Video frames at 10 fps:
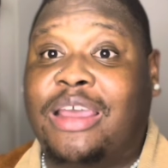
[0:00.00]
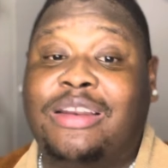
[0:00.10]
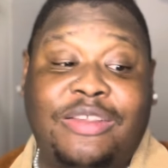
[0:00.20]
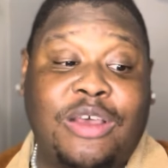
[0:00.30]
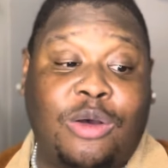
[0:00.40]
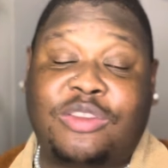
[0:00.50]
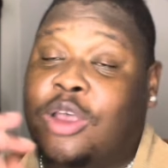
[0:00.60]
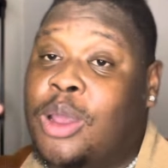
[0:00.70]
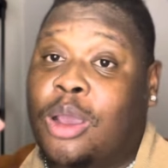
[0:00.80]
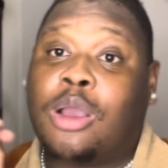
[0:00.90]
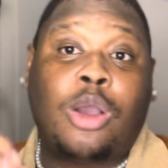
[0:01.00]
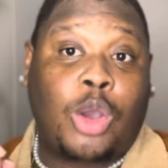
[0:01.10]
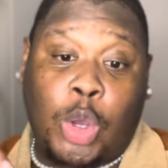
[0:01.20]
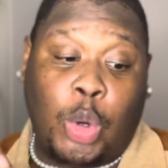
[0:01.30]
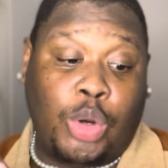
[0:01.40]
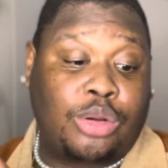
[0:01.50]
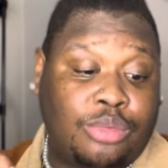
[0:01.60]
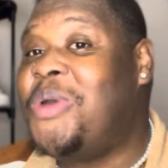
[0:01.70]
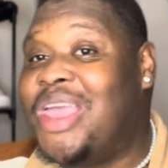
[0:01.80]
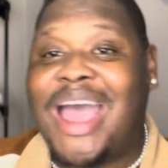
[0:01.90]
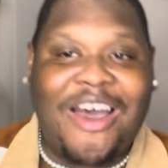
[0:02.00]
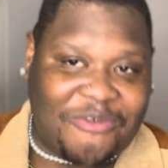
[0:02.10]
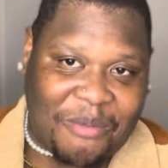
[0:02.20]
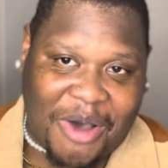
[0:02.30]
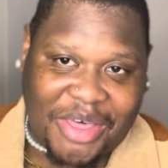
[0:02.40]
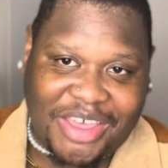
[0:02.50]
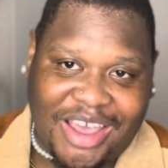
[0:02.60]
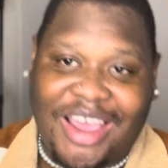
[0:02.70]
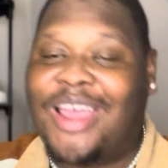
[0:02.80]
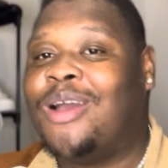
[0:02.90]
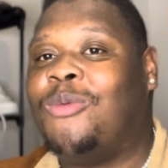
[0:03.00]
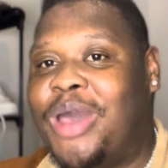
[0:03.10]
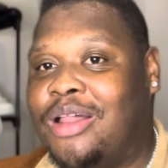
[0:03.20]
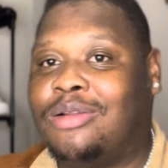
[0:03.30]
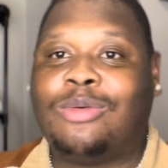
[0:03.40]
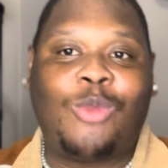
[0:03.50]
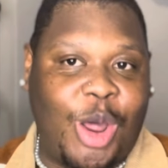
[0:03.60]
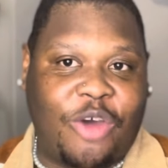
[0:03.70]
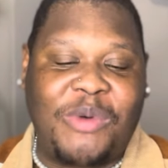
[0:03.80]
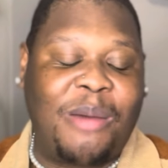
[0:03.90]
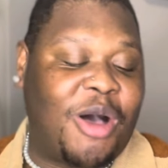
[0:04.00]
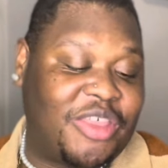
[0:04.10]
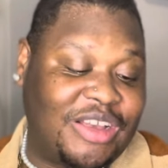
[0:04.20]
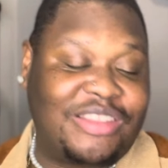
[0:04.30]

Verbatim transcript: in this house good you have mother well one of my mothers